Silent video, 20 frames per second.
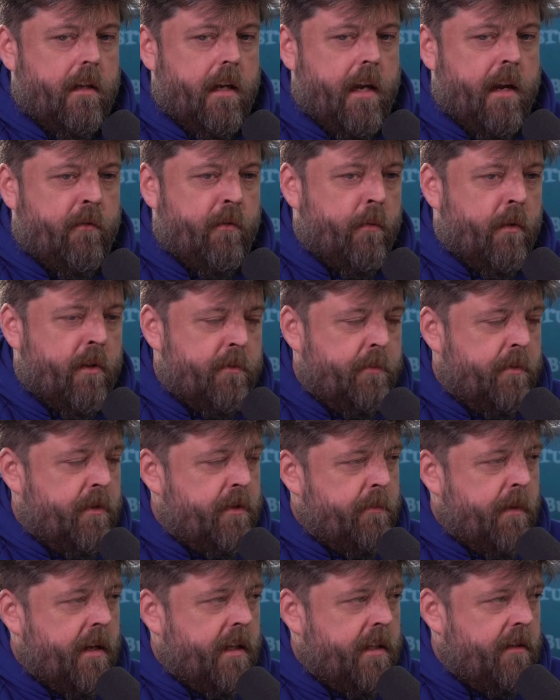everyone's
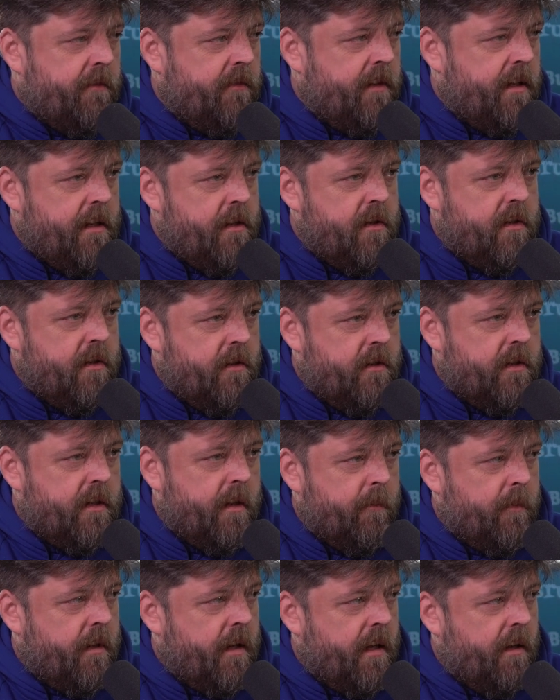perspective teaches you
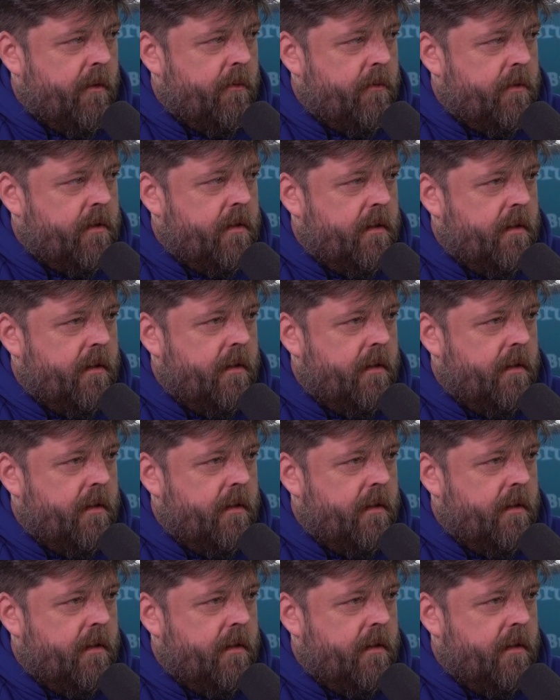something else.